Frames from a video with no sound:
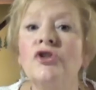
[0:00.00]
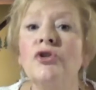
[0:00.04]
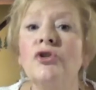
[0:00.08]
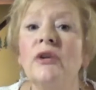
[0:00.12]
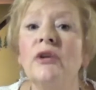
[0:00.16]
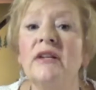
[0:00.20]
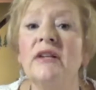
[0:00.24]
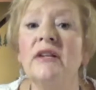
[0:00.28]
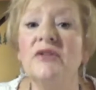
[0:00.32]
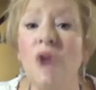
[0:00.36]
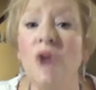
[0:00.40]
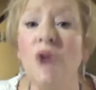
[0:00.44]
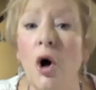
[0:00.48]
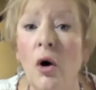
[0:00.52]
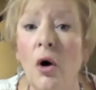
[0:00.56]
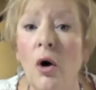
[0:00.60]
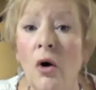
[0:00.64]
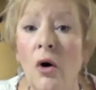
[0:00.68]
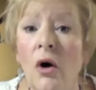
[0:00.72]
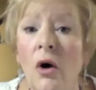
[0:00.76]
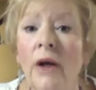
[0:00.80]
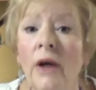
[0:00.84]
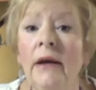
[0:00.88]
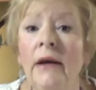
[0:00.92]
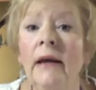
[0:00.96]
is
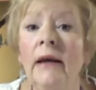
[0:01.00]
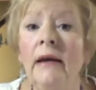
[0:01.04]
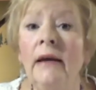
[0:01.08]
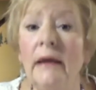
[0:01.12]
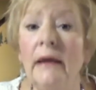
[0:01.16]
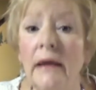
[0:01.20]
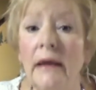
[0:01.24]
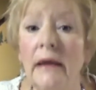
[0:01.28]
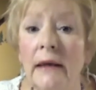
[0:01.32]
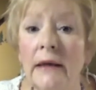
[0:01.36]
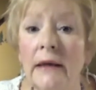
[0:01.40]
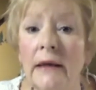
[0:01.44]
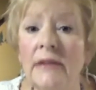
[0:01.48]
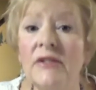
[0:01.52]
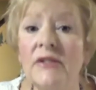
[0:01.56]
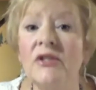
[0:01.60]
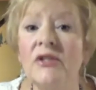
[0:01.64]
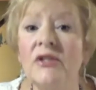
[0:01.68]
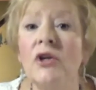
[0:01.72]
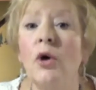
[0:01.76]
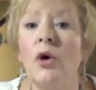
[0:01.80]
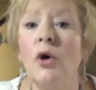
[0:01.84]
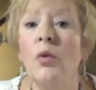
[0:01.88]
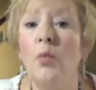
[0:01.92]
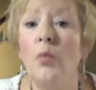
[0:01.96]
on
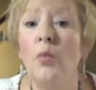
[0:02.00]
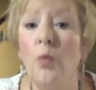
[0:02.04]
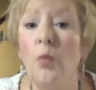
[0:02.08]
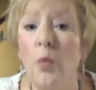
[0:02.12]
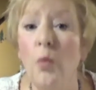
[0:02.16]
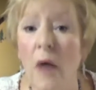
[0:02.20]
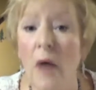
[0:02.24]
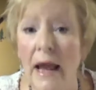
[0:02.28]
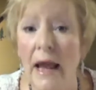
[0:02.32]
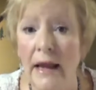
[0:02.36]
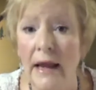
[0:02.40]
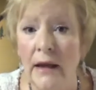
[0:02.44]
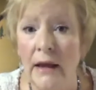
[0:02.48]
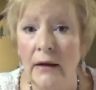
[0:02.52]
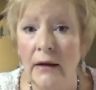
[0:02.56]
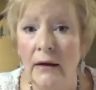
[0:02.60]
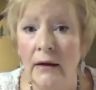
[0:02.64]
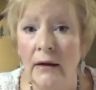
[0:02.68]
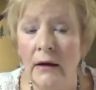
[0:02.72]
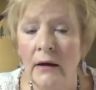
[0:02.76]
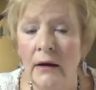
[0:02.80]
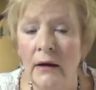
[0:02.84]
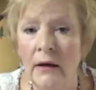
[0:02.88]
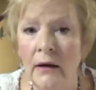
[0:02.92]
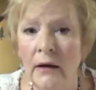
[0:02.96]
its way.
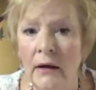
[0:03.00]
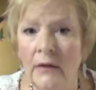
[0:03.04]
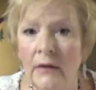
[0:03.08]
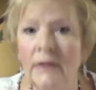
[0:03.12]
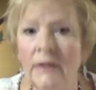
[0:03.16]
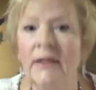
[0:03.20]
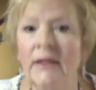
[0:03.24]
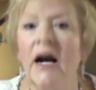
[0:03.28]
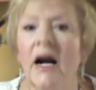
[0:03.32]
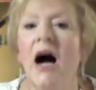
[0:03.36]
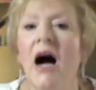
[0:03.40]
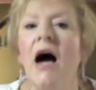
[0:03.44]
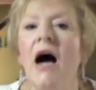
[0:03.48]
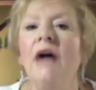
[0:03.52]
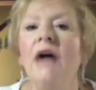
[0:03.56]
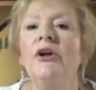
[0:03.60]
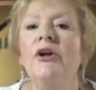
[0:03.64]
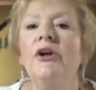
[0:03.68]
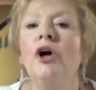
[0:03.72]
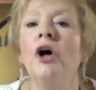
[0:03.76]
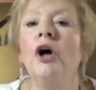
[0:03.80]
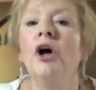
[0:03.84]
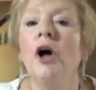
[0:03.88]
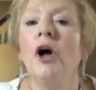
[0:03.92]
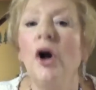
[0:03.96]

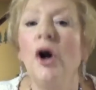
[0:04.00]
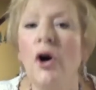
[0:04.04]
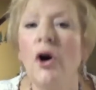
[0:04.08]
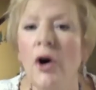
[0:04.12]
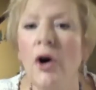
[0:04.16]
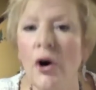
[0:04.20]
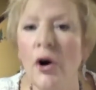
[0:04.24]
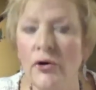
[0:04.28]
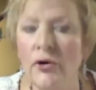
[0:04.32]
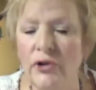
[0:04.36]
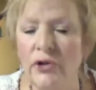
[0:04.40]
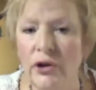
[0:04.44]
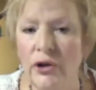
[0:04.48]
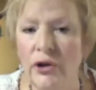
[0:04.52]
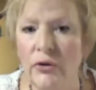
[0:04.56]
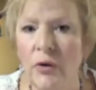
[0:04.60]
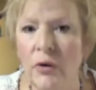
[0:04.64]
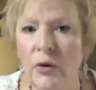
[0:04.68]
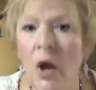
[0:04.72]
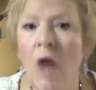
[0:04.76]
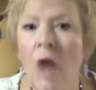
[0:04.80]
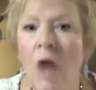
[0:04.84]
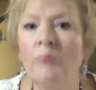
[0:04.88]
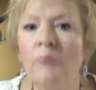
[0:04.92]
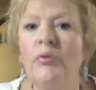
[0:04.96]
God heard you.
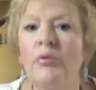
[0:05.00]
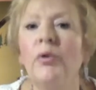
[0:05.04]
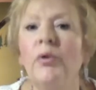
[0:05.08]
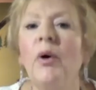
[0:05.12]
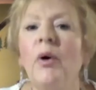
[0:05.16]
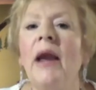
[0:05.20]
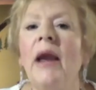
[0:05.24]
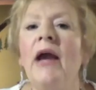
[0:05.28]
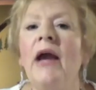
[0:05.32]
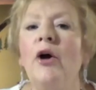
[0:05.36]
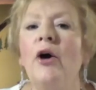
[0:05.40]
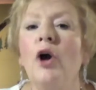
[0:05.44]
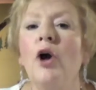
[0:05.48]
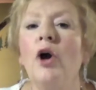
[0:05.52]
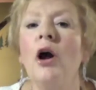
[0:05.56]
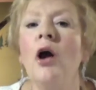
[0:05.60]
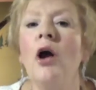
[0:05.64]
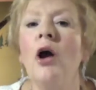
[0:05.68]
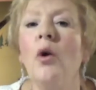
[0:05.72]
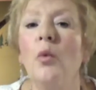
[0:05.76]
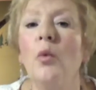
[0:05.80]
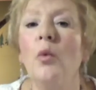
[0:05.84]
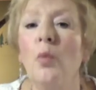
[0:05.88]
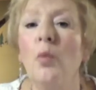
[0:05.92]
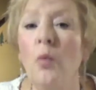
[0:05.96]
Prayer
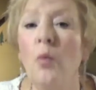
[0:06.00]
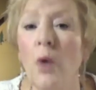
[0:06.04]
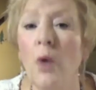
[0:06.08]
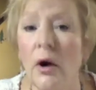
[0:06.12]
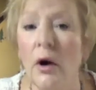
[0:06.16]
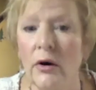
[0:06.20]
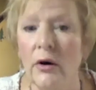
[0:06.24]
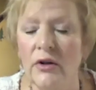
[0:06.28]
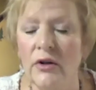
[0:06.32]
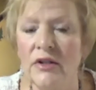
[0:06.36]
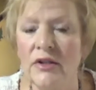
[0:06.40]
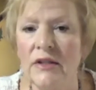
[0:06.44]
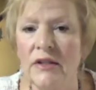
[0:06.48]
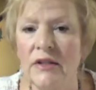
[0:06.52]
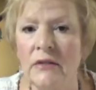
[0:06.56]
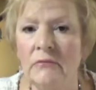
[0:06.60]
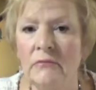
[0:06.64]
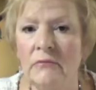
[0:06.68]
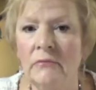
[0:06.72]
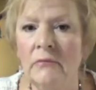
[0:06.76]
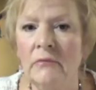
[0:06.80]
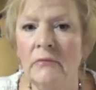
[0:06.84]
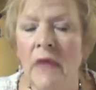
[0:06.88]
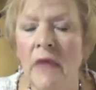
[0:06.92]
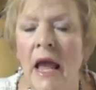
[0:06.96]
works.
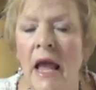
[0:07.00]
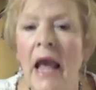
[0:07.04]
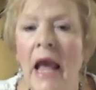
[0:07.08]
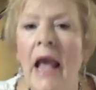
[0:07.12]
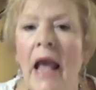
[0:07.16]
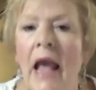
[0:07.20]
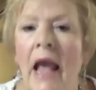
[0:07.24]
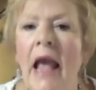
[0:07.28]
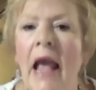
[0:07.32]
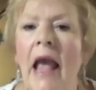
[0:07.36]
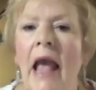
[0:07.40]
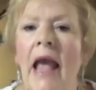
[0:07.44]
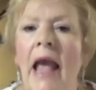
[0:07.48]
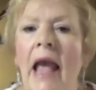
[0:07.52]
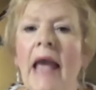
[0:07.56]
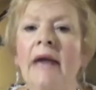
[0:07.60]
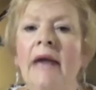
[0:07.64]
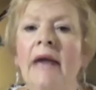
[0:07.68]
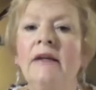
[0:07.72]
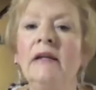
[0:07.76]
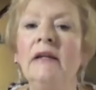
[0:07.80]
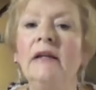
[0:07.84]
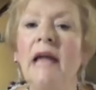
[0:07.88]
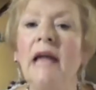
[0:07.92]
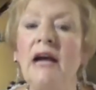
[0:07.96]
And
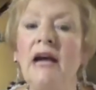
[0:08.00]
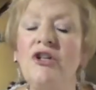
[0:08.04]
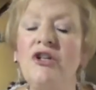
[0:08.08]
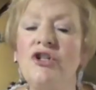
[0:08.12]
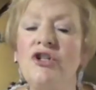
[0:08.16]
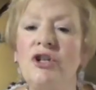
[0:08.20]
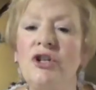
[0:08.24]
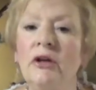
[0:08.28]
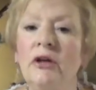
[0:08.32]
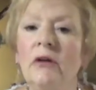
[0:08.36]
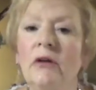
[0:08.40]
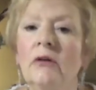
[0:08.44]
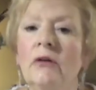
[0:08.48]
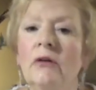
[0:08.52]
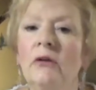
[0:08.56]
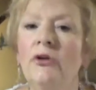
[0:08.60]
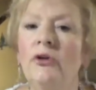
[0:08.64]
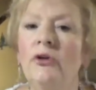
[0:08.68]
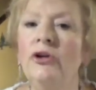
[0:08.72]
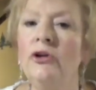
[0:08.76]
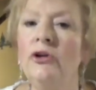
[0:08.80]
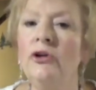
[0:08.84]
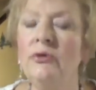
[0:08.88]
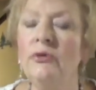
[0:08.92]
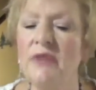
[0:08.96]
Elisha
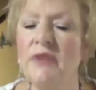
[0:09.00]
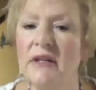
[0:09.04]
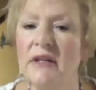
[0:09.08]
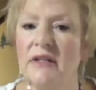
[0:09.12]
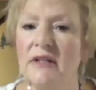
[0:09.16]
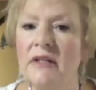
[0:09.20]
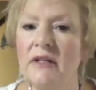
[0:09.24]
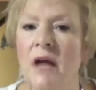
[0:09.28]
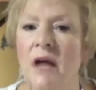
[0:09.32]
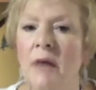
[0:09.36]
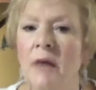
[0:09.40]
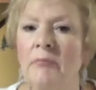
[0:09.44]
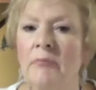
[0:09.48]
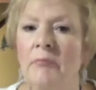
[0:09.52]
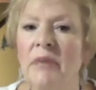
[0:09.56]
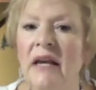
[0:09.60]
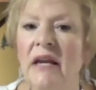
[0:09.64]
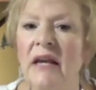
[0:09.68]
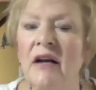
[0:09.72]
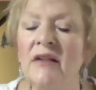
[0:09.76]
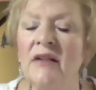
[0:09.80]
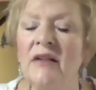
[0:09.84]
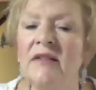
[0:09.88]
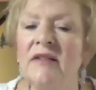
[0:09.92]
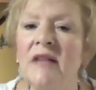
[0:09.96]
knew this
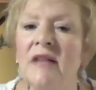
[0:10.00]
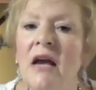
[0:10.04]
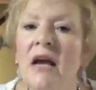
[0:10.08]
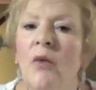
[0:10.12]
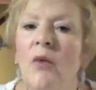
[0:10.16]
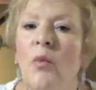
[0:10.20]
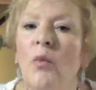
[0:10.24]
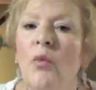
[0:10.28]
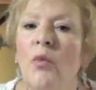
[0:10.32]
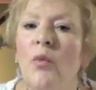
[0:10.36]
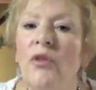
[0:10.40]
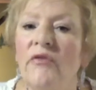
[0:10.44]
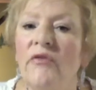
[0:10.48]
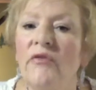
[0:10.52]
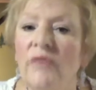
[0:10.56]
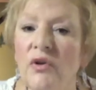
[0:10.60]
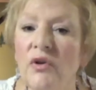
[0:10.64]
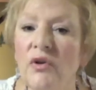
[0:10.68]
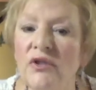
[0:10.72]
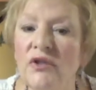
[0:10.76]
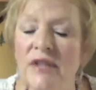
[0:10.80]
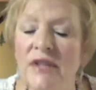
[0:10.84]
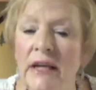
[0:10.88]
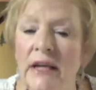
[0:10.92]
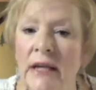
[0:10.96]
because the
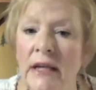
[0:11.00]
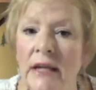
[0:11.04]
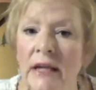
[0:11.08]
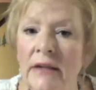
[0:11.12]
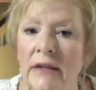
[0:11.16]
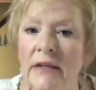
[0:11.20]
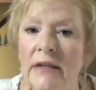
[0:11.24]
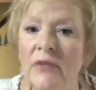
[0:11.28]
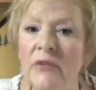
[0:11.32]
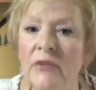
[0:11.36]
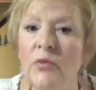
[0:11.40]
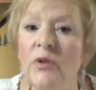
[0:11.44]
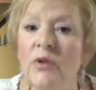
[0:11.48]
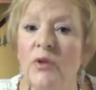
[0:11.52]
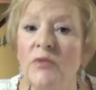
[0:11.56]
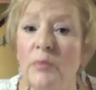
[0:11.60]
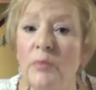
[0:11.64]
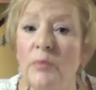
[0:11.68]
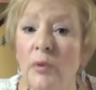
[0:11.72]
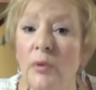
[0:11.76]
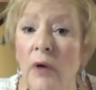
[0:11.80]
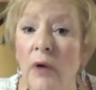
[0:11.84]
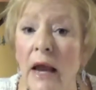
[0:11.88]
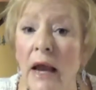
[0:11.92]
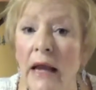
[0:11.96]
first thing he did was
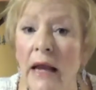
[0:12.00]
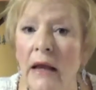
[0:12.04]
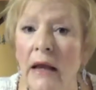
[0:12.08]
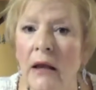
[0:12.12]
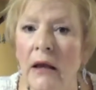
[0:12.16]
pray